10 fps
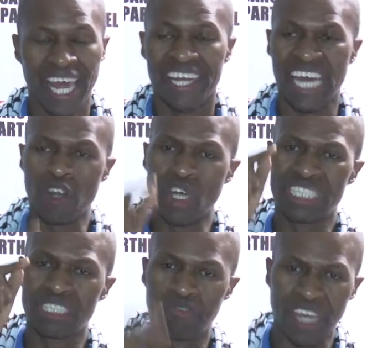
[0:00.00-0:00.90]
they are
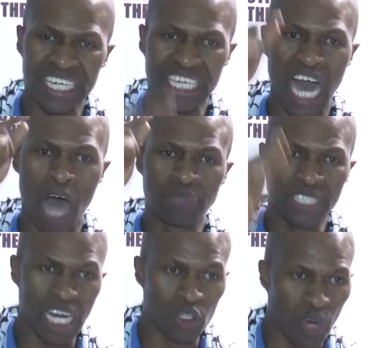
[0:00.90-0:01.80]
not defending
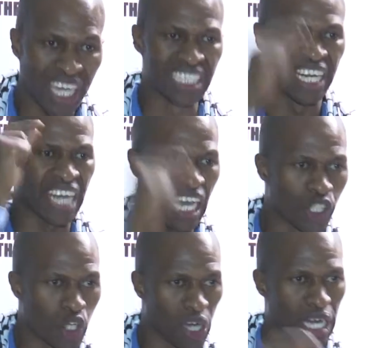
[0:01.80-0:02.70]
abstract words and
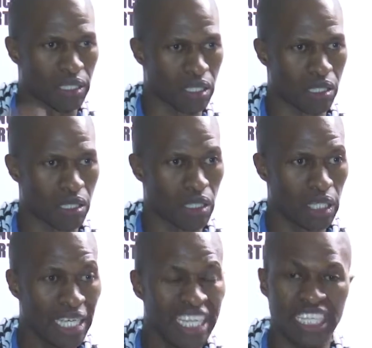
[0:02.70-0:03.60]
nice slogans.
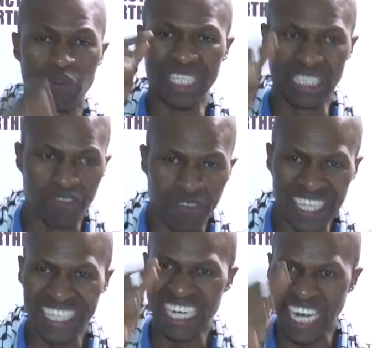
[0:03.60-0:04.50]
They were
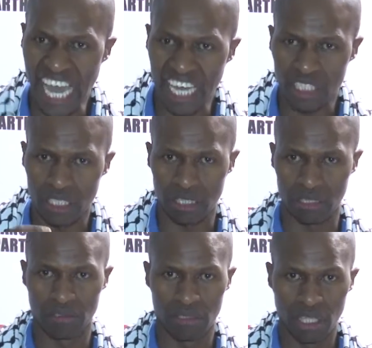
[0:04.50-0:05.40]
defending land
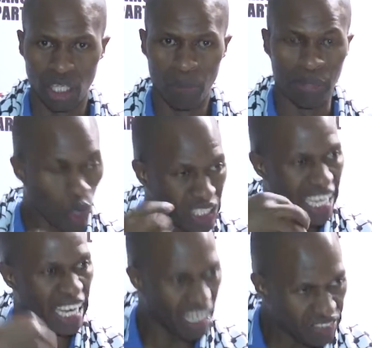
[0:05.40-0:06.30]
because
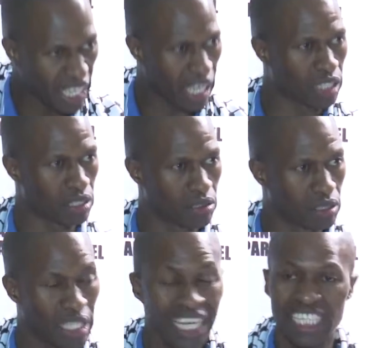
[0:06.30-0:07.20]
they have the land.
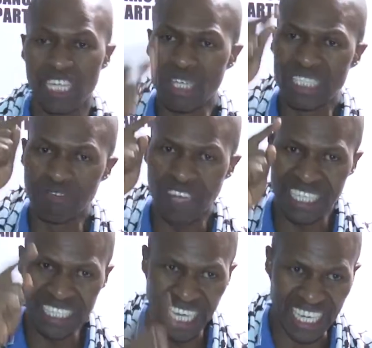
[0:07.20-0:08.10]
They were
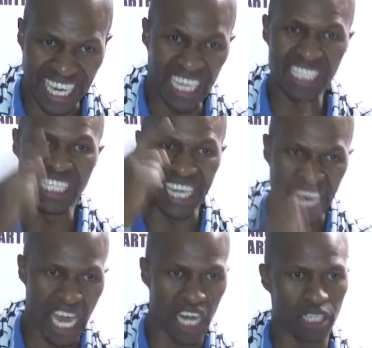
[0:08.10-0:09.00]
defending the gains in
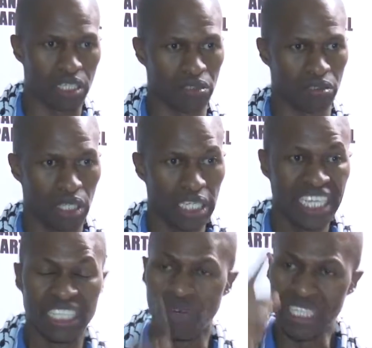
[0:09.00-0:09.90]
health.
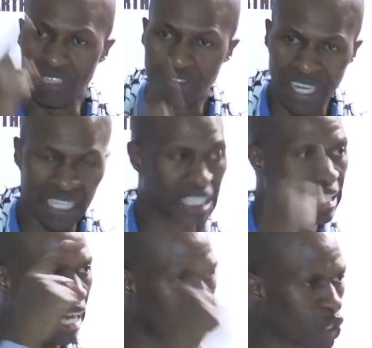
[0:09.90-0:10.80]
They were defending
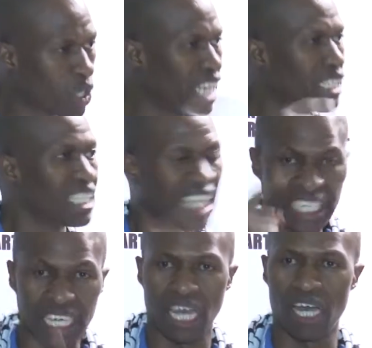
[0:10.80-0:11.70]
the education that
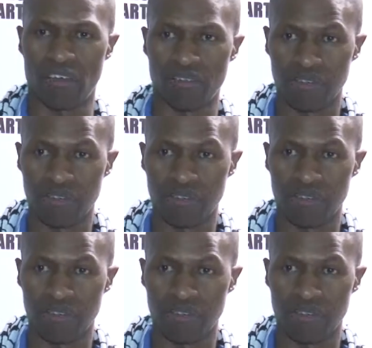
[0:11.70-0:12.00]
they have.